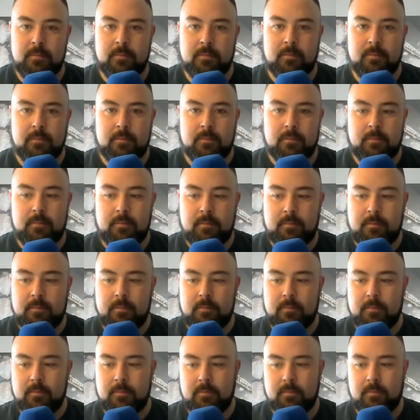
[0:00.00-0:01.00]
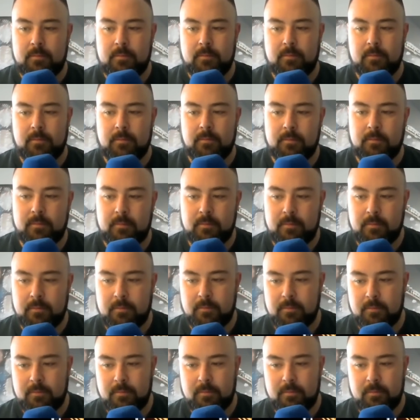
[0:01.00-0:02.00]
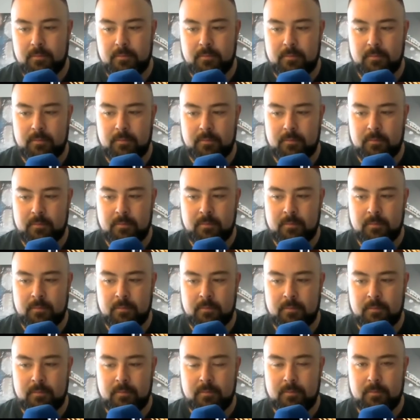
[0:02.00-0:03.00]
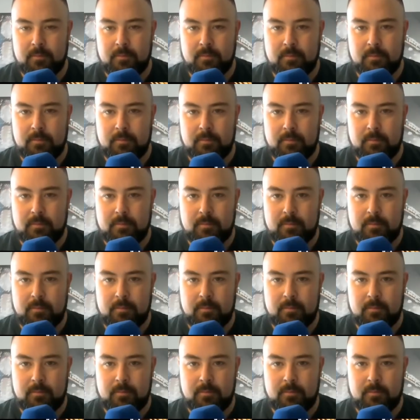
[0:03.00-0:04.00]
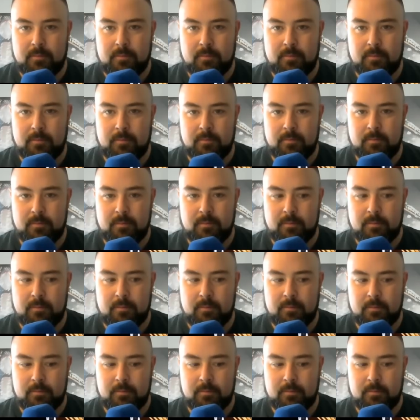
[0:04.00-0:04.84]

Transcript: [no speech]